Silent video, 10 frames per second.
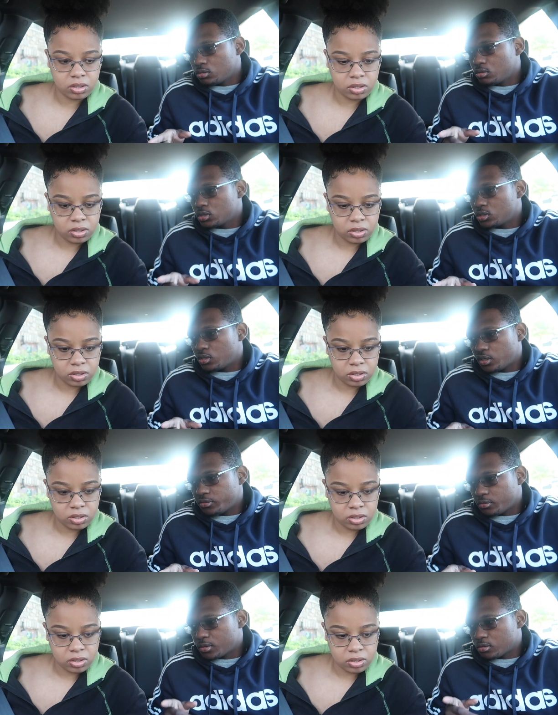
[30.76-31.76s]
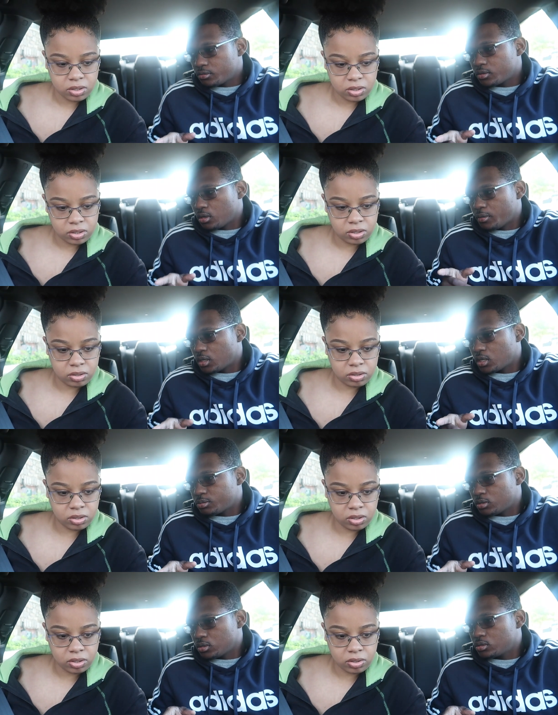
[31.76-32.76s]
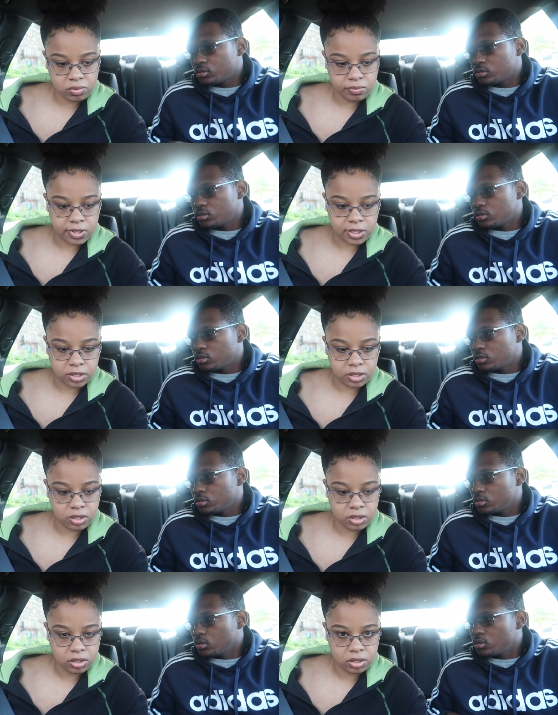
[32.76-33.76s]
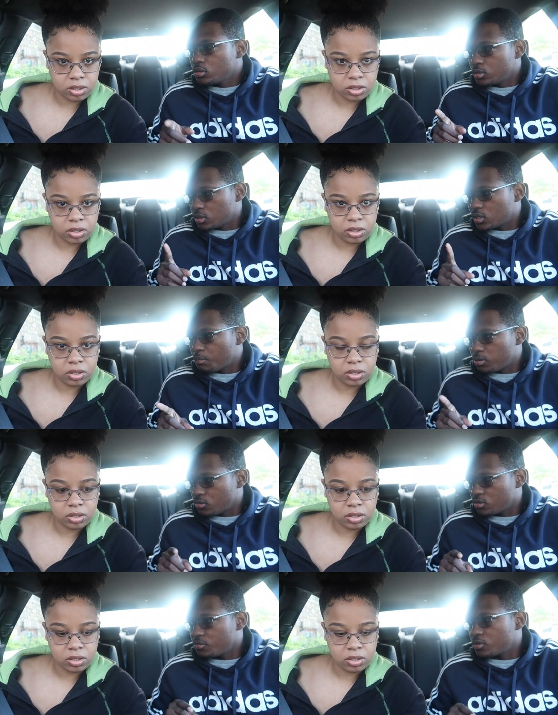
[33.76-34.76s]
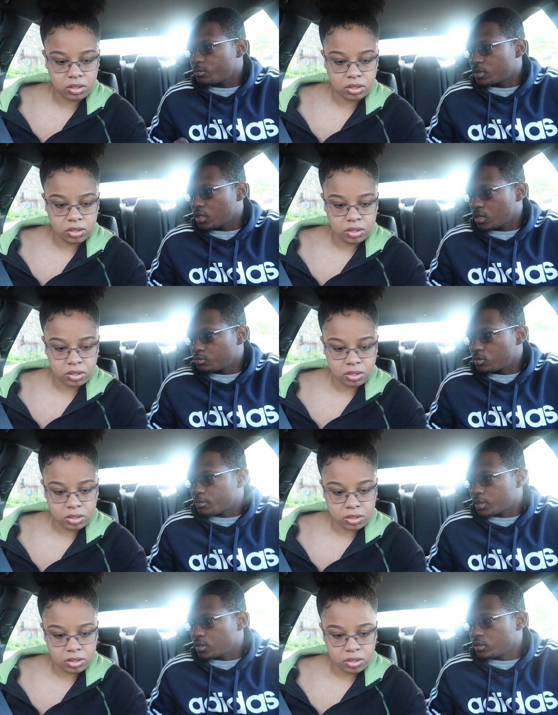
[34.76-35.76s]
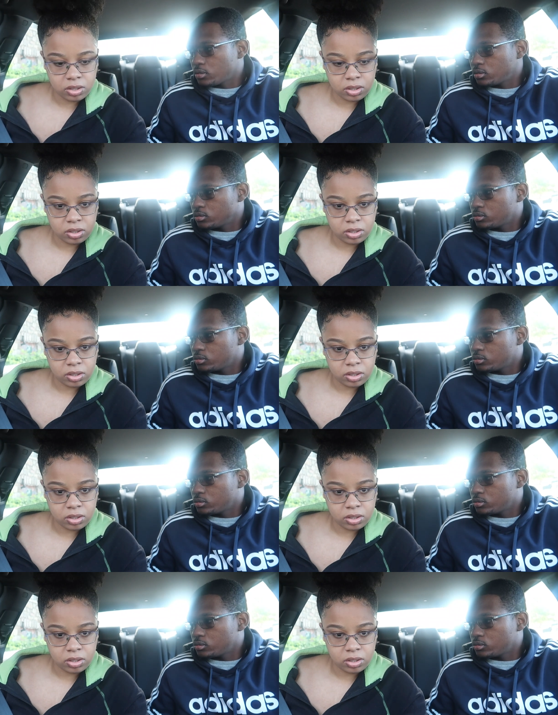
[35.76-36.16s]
Speaker 1: you don't see all that footwork over there on my dashboard? No, my guy. You need to stop putting your foot on my dashboard, my girl.